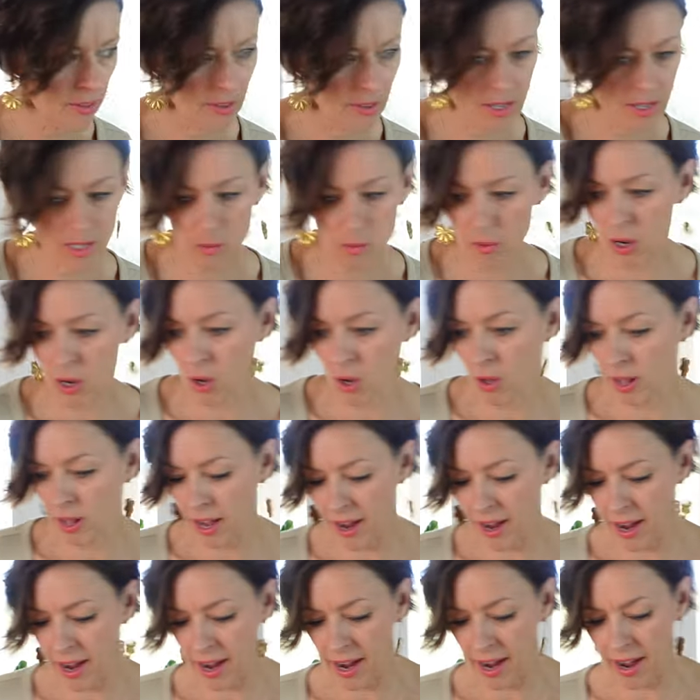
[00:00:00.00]
this bowl,
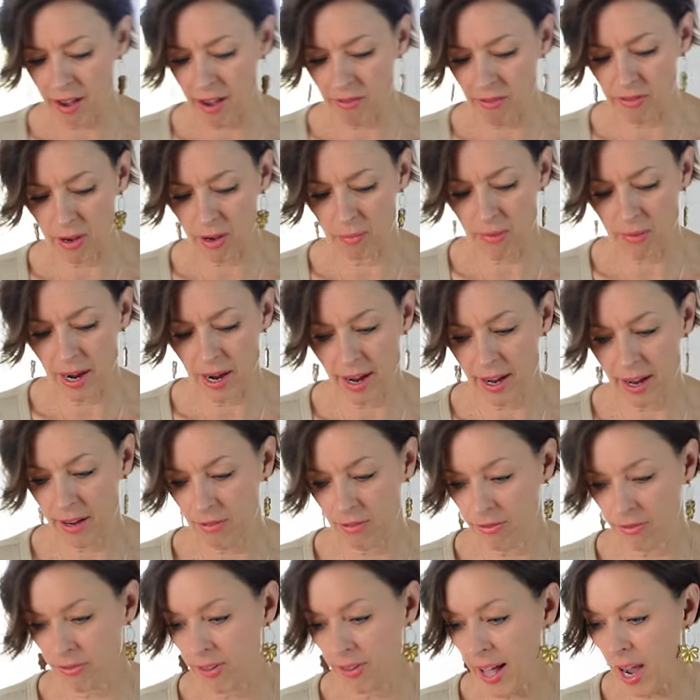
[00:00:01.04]
I have my
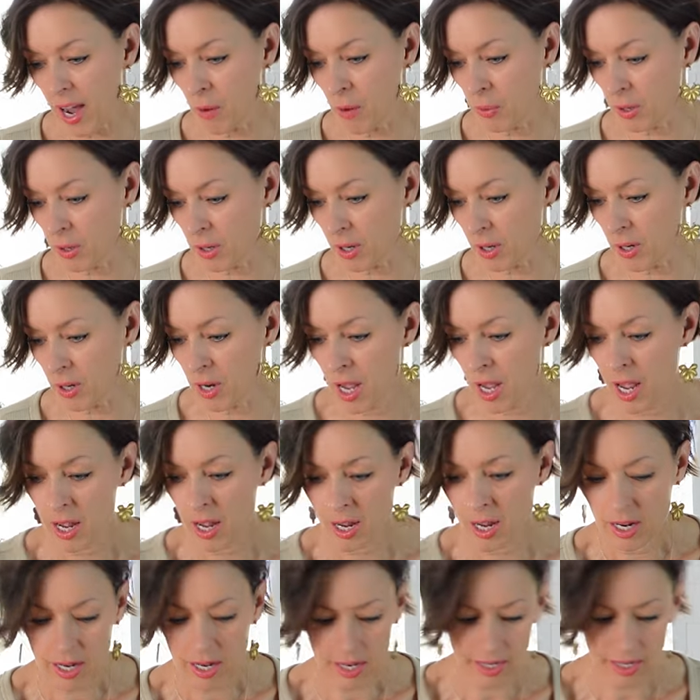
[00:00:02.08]
flour
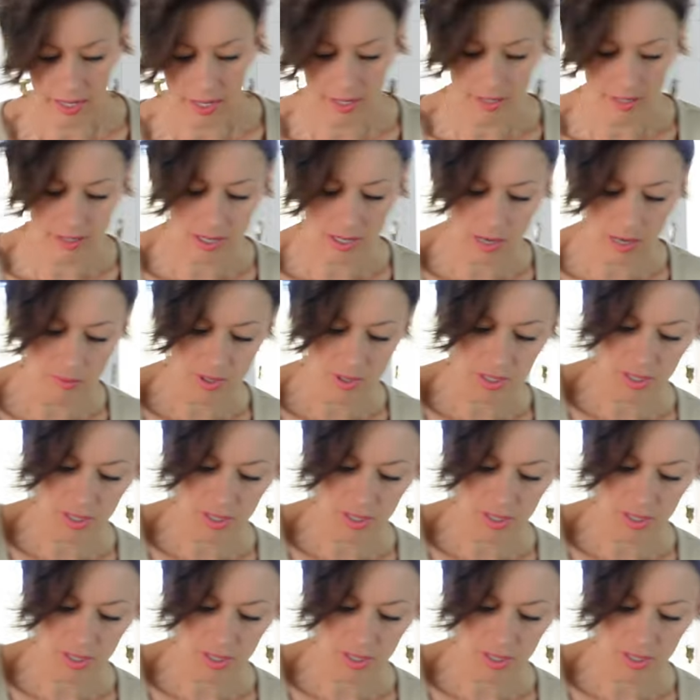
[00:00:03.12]
and I'm